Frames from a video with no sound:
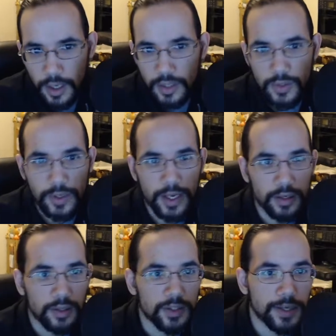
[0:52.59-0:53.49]
So
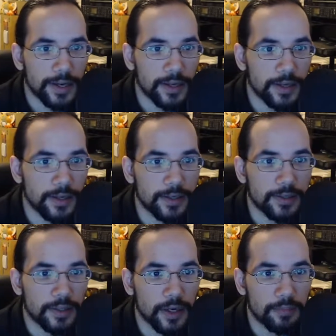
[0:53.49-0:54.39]
again, today
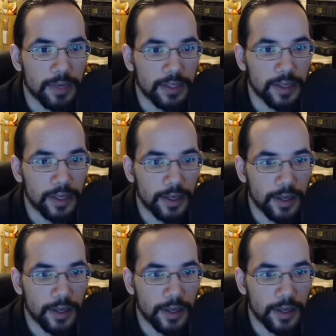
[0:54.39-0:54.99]
is a Monday,